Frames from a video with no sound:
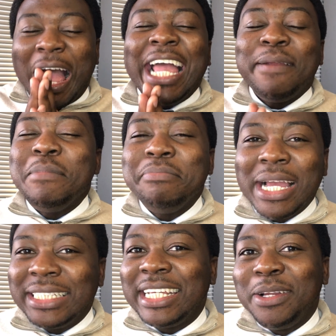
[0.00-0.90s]
I remember
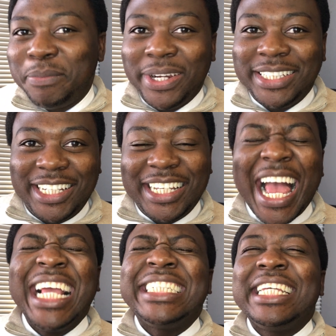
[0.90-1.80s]
I celebrated.
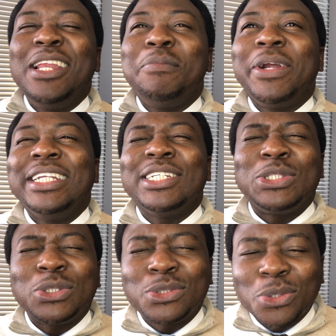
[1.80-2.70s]
I celebrated
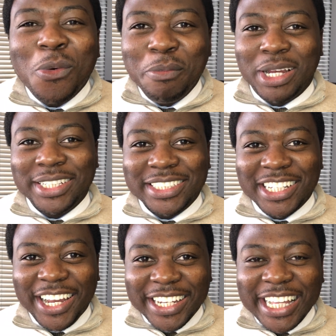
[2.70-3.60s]
so much
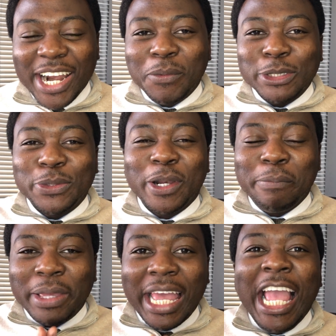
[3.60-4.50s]
that I was going to
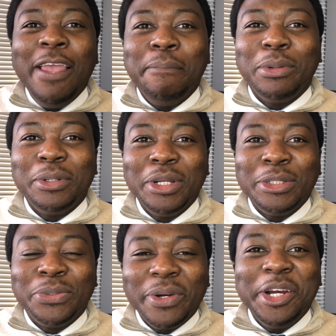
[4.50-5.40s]
be able
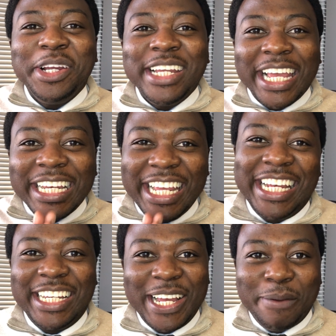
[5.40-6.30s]
to earn an
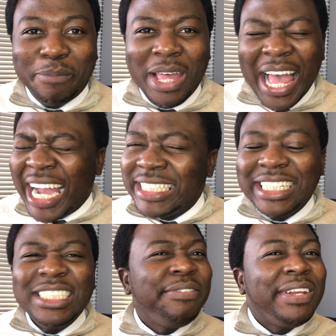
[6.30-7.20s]
income. I
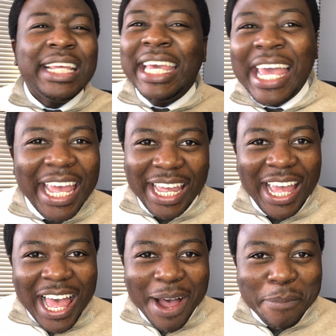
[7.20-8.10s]
didn't even care
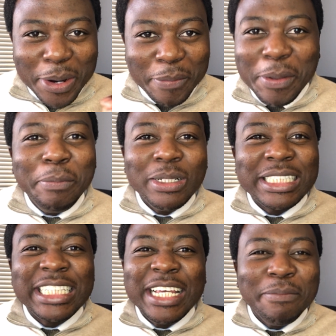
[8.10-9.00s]
about people
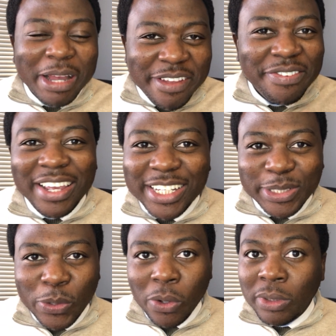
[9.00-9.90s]
seeing my
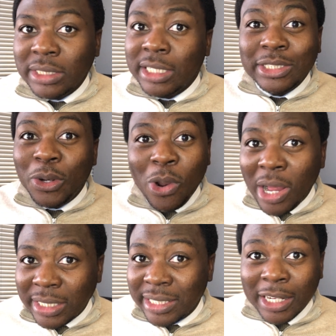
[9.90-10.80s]
face, you know, because there's a
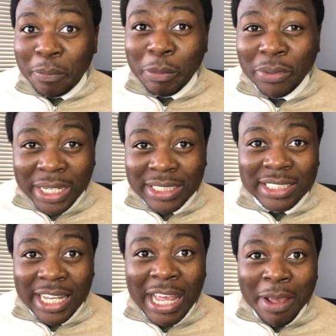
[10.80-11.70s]
lot that people can
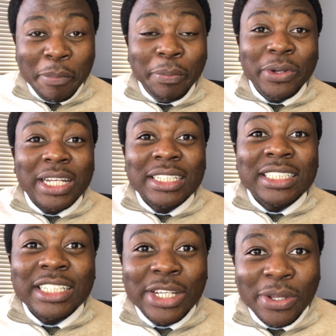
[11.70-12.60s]
say. People can
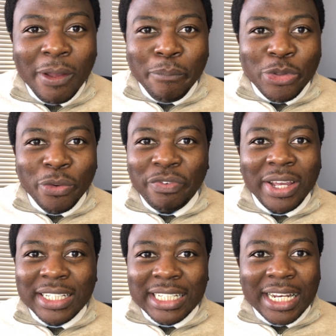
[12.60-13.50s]
see your
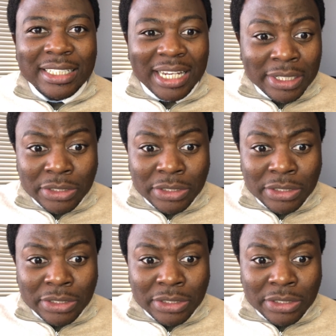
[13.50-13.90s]
face and